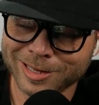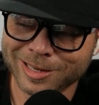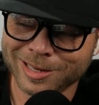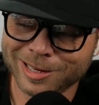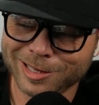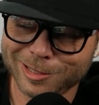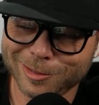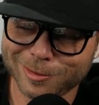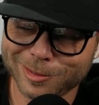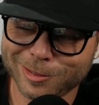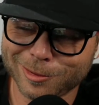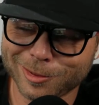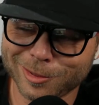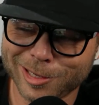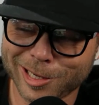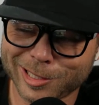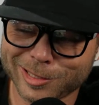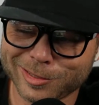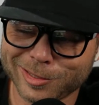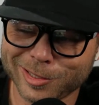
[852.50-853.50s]
till the
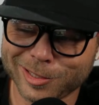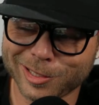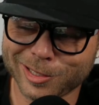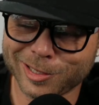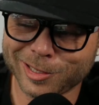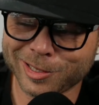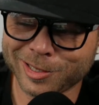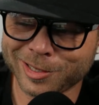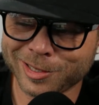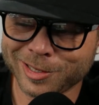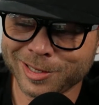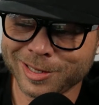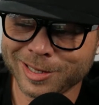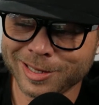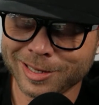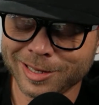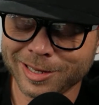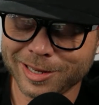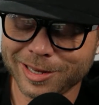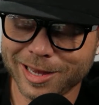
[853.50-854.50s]
next thing.
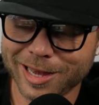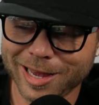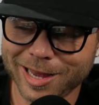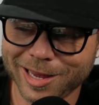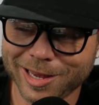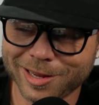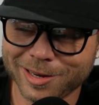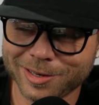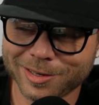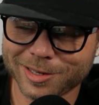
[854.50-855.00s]
And